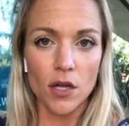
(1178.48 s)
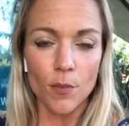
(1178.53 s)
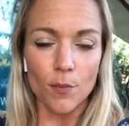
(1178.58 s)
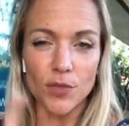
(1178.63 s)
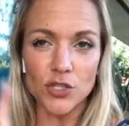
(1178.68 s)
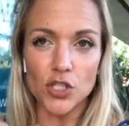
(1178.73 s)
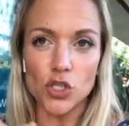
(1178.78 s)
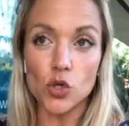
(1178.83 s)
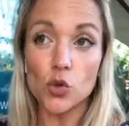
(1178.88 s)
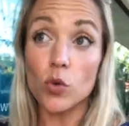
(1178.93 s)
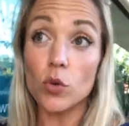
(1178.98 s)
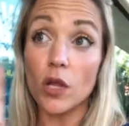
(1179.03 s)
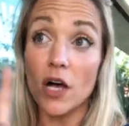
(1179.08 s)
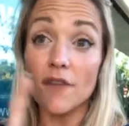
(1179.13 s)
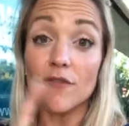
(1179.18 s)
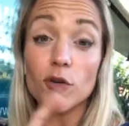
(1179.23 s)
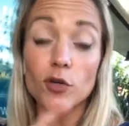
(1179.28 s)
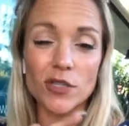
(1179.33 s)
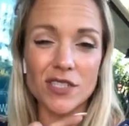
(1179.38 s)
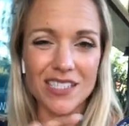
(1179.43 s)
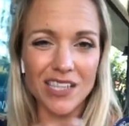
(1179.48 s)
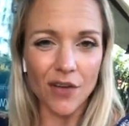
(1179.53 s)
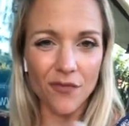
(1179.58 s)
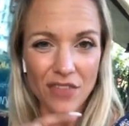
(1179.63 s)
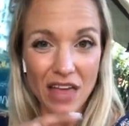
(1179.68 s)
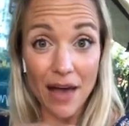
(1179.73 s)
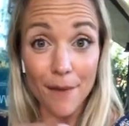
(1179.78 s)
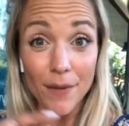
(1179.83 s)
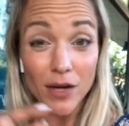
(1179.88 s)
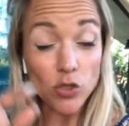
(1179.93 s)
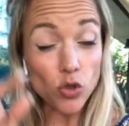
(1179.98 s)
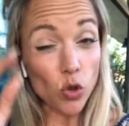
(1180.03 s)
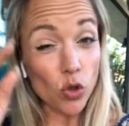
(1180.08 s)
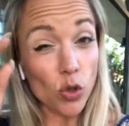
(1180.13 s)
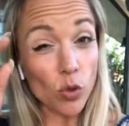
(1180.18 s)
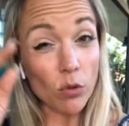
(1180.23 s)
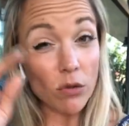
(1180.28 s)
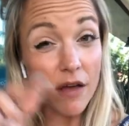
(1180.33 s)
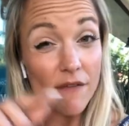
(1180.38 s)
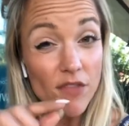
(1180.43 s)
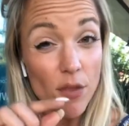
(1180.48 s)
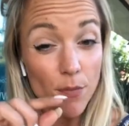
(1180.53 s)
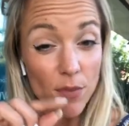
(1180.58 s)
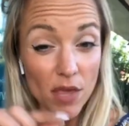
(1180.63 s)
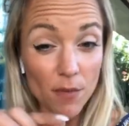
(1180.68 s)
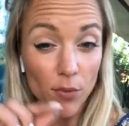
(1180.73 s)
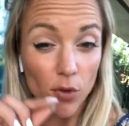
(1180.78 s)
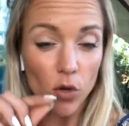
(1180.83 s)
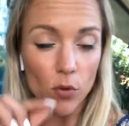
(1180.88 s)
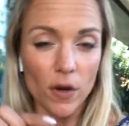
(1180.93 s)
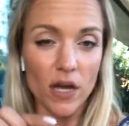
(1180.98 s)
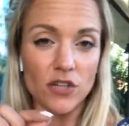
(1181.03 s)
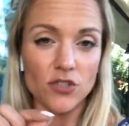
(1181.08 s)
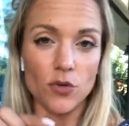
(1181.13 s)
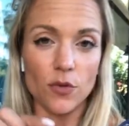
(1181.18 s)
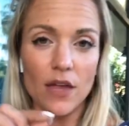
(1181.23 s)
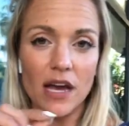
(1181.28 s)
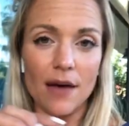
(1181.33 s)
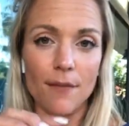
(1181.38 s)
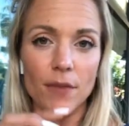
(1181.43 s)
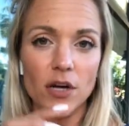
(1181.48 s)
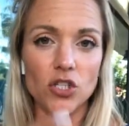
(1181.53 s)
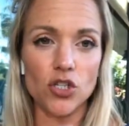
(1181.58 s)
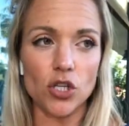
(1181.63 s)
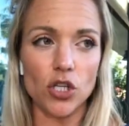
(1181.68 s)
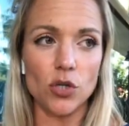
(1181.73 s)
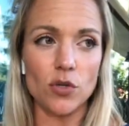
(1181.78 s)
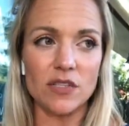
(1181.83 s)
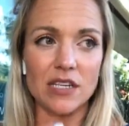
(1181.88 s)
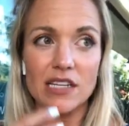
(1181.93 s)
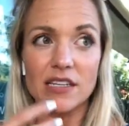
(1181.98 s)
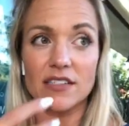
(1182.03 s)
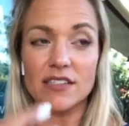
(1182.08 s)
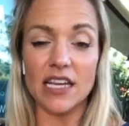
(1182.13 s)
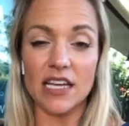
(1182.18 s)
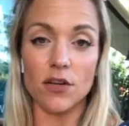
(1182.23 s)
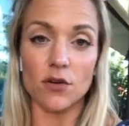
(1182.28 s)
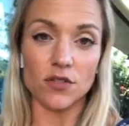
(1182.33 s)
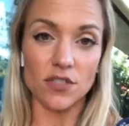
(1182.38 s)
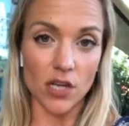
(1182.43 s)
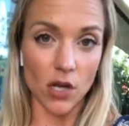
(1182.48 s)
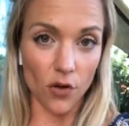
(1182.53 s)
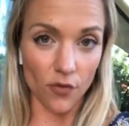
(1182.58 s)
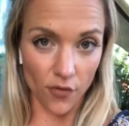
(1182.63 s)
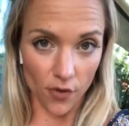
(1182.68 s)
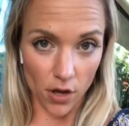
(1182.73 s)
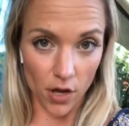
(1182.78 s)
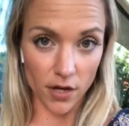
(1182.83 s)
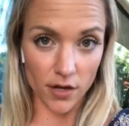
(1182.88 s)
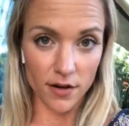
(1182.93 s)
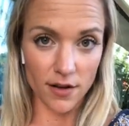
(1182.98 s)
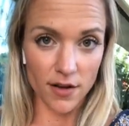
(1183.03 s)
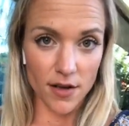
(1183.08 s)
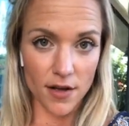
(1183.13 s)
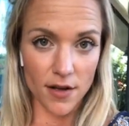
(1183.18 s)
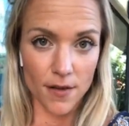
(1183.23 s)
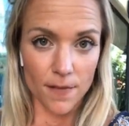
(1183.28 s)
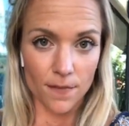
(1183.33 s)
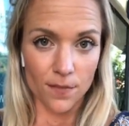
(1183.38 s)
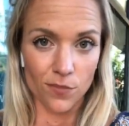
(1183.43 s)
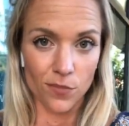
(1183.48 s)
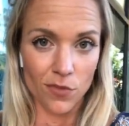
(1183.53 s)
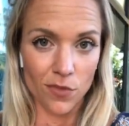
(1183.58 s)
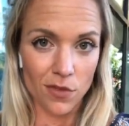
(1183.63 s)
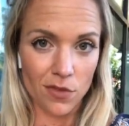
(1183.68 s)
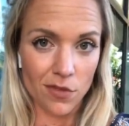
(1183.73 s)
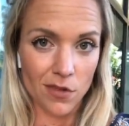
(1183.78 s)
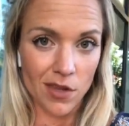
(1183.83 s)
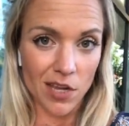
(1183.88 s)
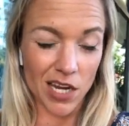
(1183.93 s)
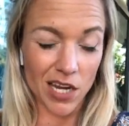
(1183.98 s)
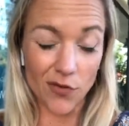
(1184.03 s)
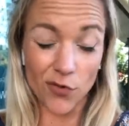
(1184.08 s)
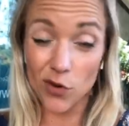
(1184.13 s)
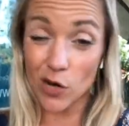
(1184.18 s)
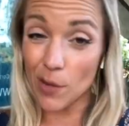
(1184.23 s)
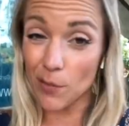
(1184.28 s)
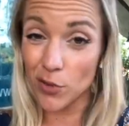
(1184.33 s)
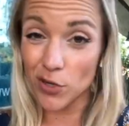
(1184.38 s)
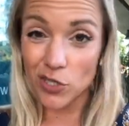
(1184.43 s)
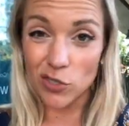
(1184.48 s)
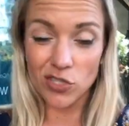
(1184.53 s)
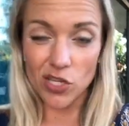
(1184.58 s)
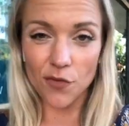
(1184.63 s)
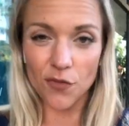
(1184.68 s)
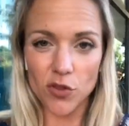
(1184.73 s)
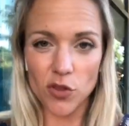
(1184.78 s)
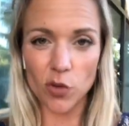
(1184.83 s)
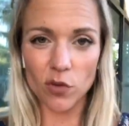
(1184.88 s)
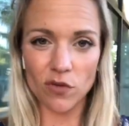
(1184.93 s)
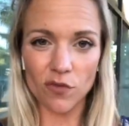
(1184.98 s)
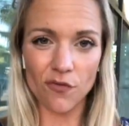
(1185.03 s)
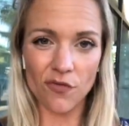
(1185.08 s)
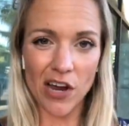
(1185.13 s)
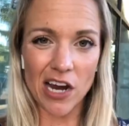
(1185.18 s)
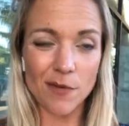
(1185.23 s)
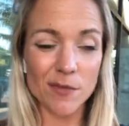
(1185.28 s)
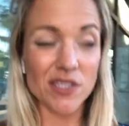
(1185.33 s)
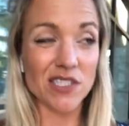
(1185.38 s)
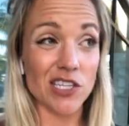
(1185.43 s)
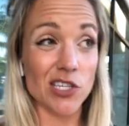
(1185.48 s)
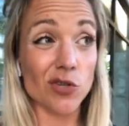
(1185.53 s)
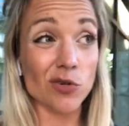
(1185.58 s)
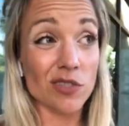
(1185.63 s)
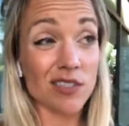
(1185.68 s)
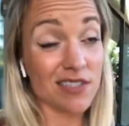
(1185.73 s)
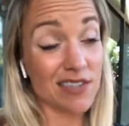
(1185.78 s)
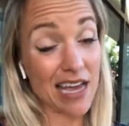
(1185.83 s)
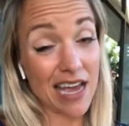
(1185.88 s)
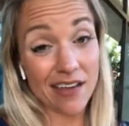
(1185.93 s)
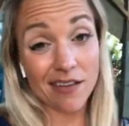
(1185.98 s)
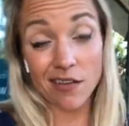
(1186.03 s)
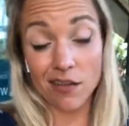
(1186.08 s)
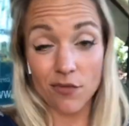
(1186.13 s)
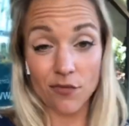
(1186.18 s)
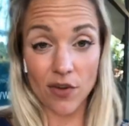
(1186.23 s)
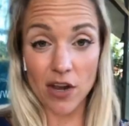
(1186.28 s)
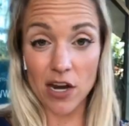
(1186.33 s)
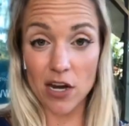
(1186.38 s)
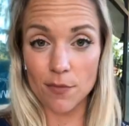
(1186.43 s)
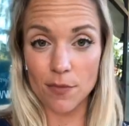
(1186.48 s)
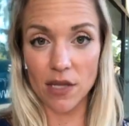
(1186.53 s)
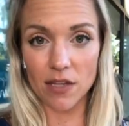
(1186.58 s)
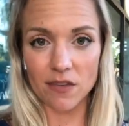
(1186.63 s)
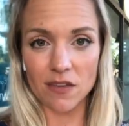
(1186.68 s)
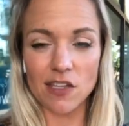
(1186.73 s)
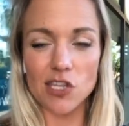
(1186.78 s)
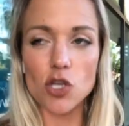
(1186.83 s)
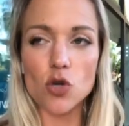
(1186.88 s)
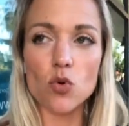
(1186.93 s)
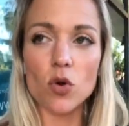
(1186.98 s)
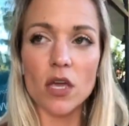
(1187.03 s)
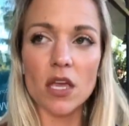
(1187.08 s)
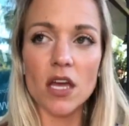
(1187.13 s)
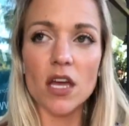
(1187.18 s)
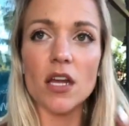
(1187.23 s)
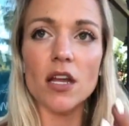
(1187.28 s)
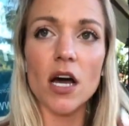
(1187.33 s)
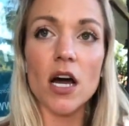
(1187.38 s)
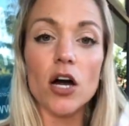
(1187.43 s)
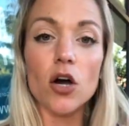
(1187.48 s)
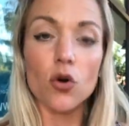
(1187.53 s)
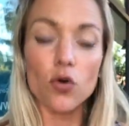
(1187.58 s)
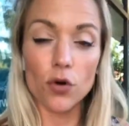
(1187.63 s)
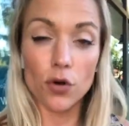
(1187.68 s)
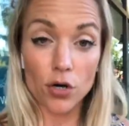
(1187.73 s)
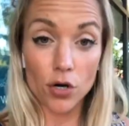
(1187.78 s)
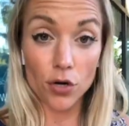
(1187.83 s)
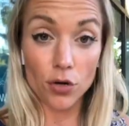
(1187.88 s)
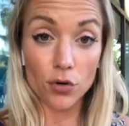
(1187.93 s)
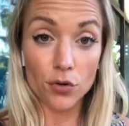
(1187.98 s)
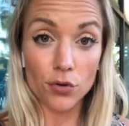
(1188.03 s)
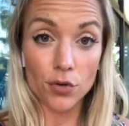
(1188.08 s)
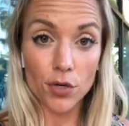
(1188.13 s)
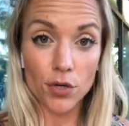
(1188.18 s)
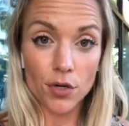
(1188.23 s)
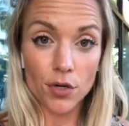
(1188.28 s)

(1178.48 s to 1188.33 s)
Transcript: But you love yourself that much, or you love the people around you that much that you decide to take yourself on. And if you're not putting yourself in those environments, then you're in stagnant environments, and you cannot grow